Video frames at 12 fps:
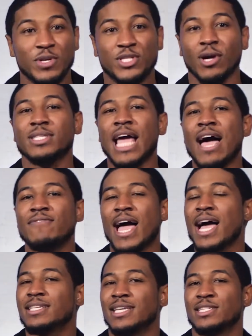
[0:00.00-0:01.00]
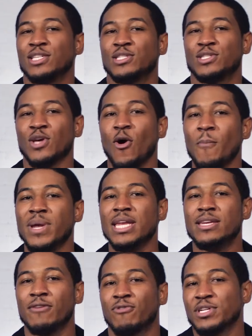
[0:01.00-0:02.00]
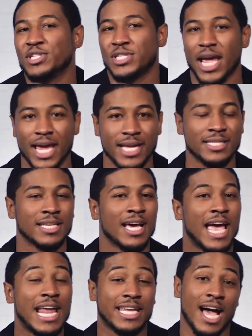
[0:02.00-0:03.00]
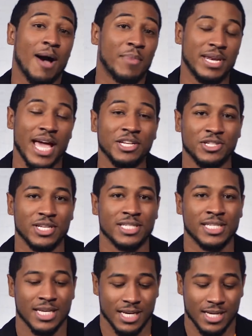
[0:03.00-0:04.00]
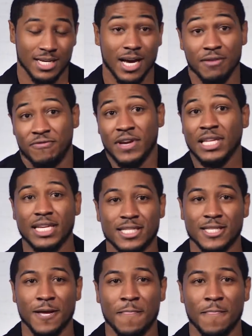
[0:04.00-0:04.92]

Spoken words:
We start to have access to so many different shades and combinations of feelings.